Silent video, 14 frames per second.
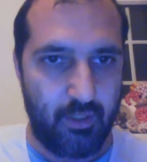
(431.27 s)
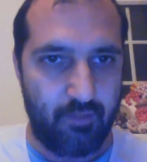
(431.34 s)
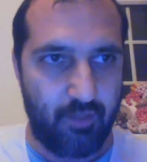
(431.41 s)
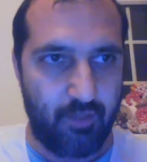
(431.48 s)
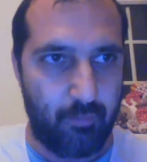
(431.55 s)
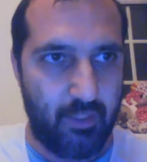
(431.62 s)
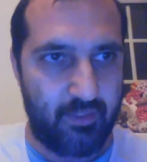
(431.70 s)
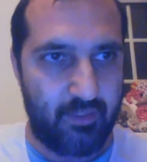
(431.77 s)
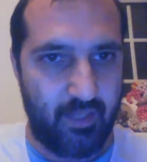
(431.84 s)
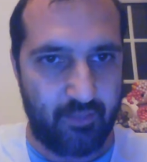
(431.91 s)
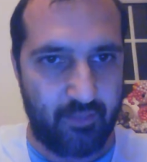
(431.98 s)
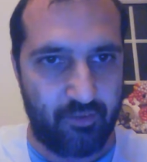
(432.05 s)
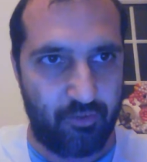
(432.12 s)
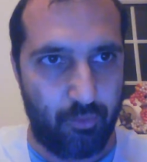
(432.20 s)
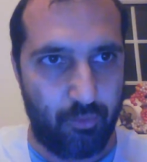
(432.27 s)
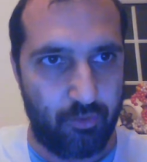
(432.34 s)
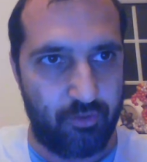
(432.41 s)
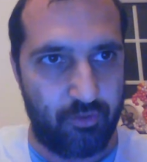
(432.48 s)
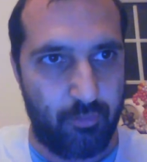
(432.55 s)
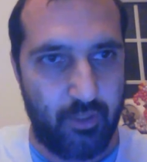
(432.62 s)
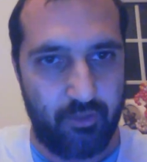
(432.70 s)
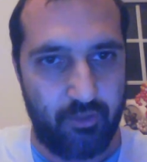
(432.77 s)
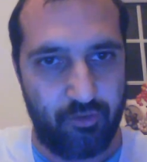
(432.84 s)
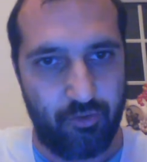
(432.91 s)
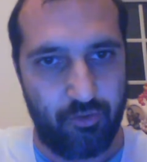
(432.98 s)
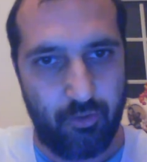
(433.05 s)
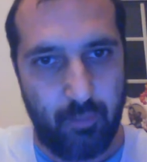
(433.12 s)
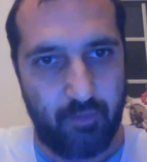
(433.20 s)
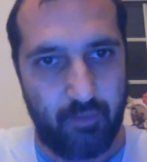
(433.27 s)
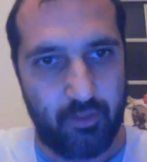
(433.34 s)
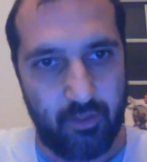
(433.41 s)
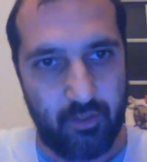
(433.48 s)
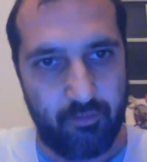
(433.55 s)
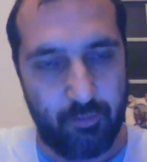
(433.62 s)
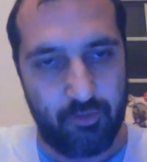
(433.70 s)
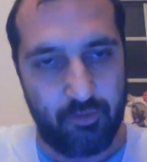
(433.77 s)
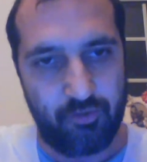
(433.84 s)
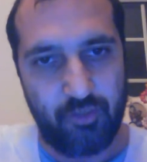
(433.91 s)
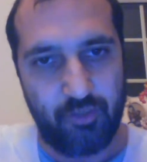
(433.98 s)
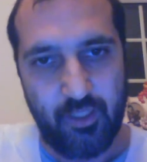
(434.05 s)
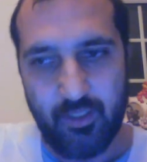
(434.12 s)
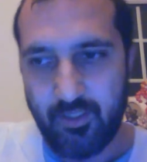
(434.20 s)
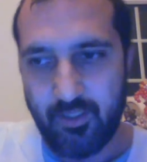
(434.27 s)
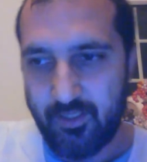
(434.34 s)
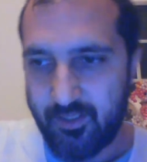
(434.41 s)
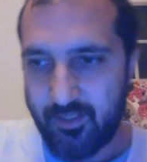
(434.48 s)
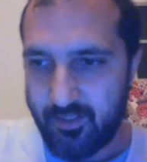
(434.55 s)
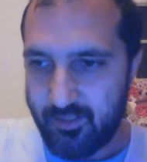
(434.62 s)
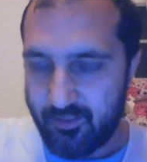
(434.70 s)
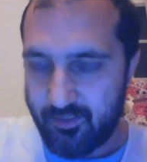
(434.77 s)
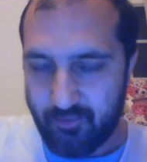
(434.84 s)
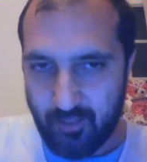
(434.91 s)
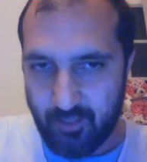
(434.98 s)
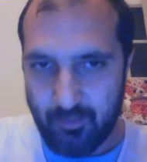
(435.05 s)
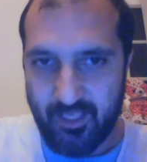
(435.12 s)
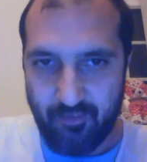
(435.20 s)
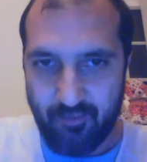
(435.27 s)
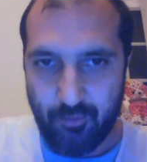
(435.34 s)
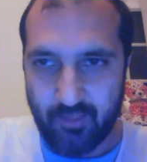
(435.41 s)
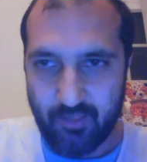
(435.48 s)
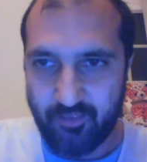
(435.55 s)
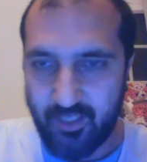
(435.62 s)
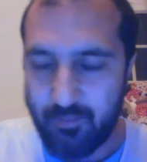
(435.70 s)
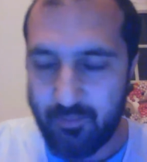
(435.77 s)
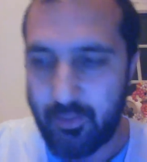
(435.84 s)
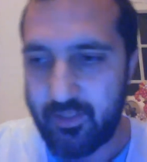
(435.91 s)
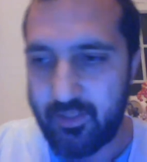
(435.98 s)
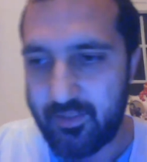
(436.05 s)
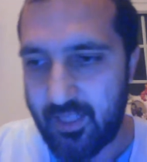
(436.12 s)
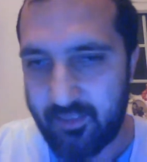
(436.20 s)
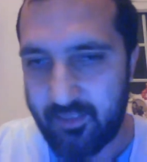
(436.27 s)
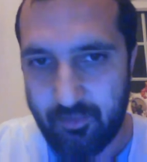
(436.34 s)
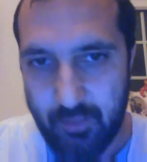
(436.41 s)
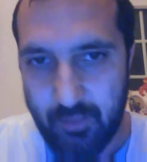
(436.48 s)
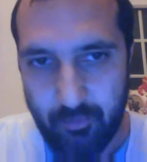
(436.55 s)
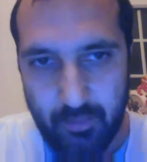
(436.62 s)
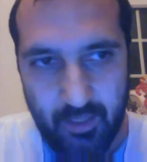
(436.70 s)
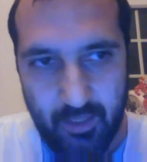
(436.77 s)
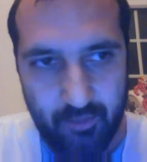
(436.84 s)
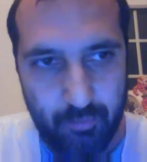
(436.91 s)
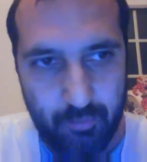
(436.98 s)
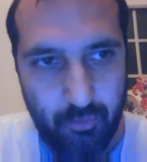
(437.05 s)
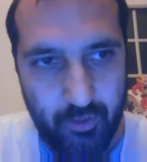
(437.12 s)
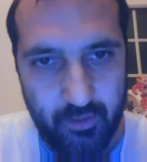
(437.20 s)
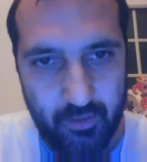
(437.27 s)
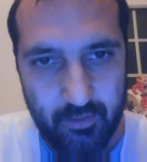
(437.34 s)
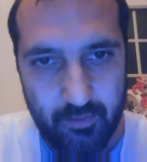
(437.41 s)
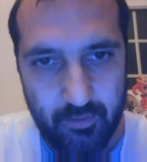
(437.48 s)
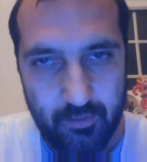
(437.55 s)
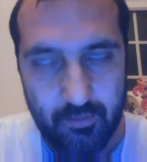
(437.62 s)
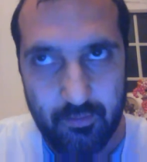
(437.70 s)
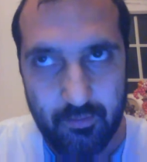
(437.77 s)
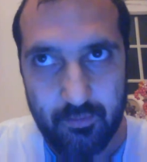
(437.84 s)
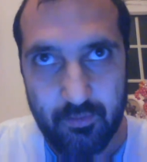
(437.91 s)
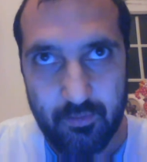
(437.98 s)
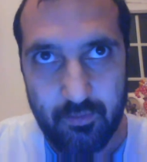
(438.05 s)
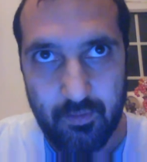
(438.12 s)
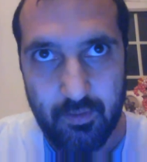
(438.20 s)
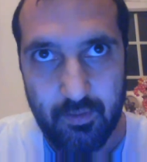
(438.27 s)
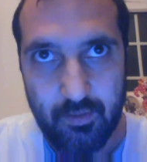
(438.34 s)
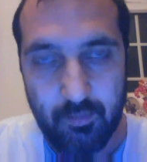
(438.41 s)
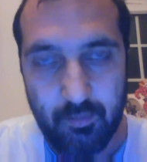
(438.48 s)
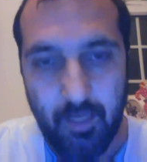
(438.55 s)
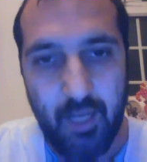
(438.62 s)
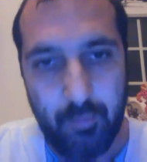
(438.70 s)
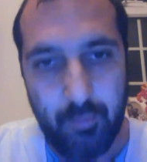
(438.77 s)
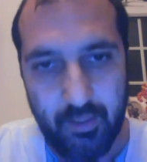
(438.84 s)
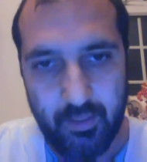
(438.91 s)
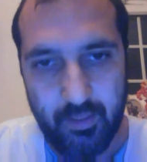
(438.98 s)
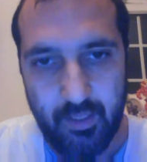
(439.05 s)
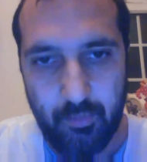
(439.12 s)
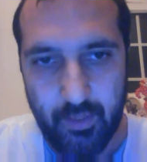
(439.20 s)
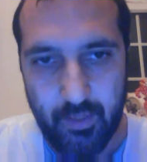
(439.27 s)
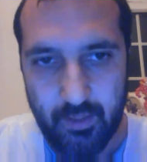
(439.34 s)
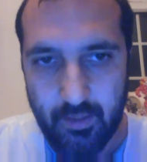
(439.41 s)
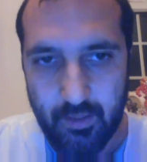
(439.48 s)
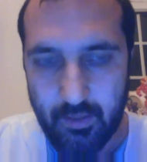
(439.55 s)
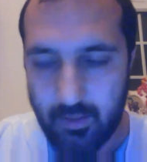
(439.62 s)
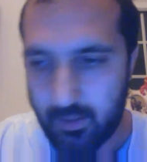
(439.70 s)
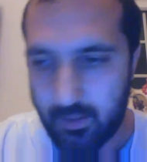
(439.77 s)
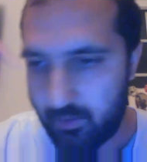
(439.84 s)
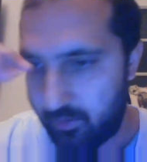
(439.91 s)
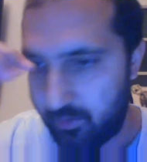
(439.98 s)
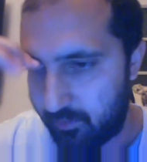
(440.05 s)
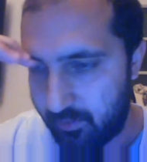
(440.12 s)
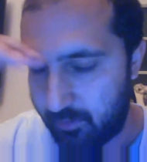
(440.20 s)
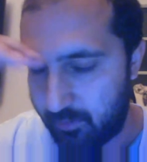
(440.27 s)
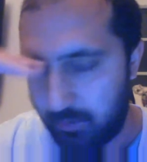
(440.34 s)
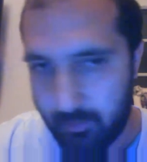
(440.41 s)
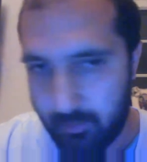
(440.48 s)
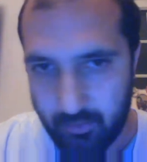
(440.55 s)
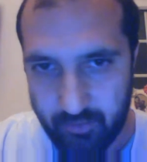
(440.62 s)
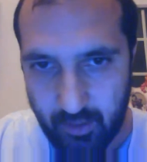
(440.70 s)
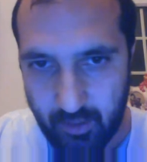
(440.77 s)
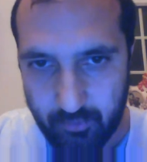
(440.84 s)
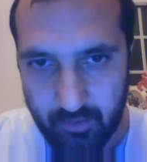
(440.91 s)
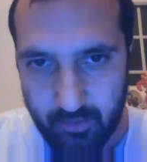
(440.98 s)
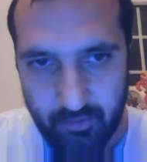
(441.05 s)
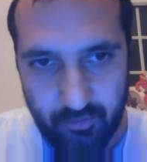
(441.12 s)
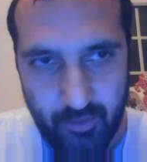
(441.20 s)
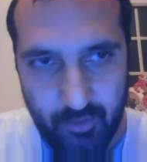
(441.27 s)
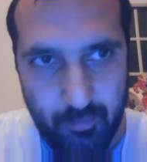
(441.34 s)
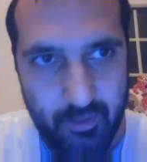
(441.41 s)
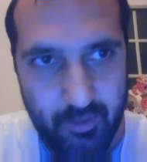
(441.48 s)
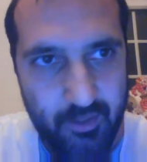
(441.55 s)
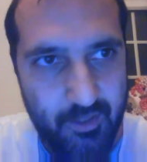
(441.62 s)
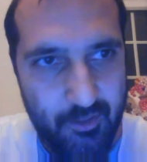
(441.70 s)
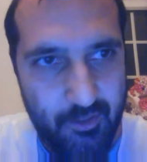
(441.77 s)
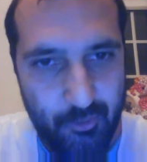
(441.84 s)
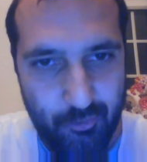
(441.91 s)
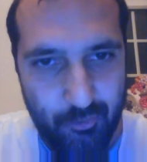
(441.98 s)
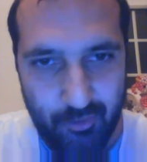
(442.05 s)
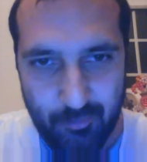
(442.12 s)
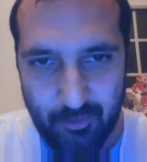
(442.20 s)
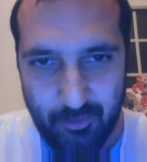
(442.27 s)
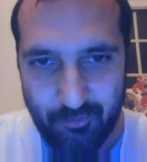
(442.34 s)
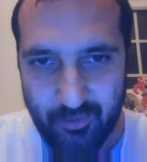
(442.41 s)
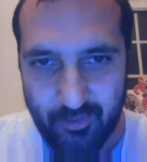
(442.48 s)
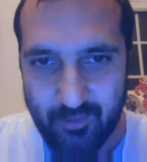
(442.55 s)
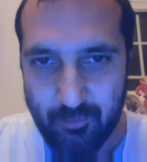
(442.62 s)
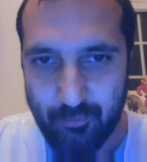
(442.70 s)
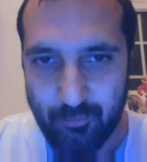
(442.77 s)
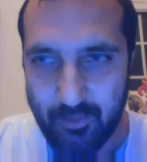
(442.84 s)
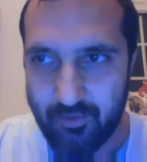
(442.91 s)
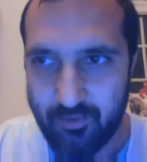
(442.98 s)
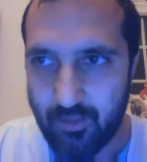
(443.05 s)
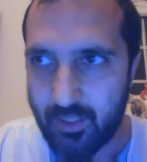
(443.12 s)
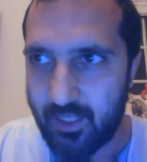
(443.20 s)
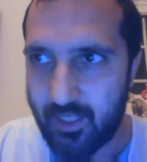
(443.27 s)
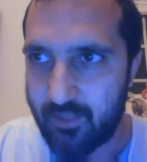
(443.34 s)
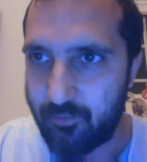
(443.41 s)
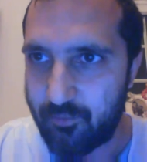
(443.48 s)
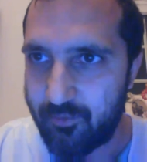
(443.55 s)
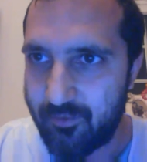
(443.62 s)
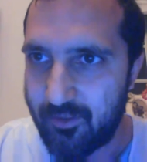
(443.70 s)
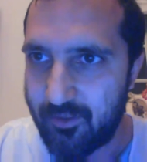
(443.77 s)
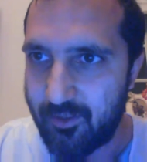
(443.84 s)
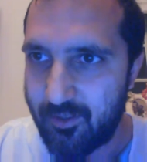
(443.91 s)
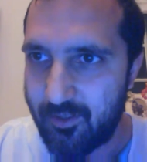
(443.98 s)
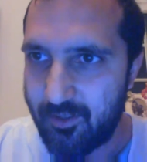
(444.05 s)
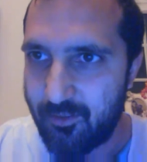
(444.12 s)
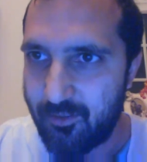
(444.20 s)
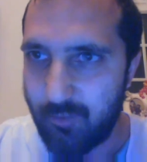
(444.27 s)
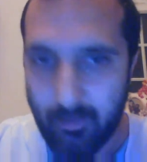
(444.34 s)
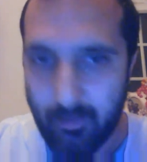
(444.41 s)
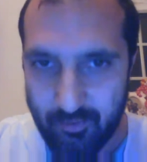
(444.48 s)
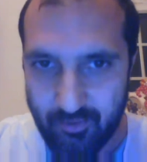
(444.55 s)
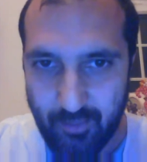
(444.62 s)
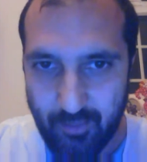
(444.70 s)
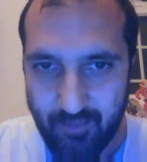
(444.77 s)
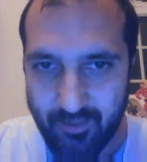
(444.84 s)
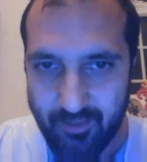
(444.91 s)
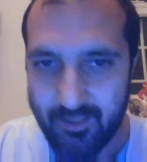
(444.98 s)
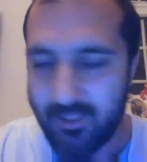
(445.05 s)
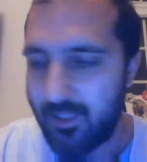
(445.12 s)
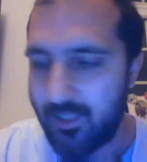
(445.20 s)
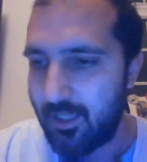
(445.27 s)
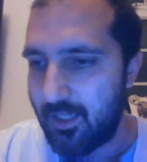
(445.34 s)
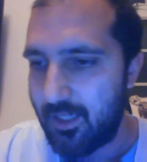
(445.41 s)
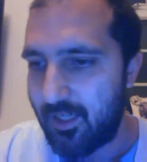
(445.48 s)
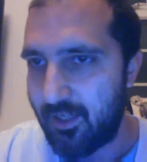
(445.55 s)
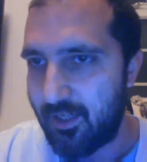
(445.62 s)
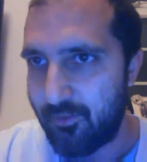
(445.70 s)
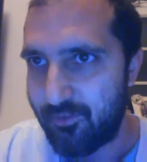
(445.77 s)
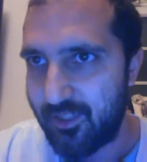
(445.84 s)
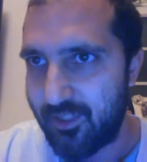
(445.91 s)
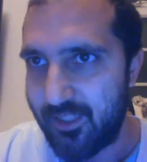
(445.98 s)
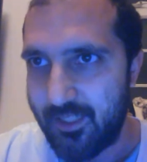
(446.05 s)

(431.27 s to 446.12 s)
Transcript: paid taxes towards the British or American governments, trying to be careful what I say, but that to me would be like supporting, in my opinion anyway. And you know, people are entitled to disagree, but using as much freedom of speech as I can while we still have it, hopefully.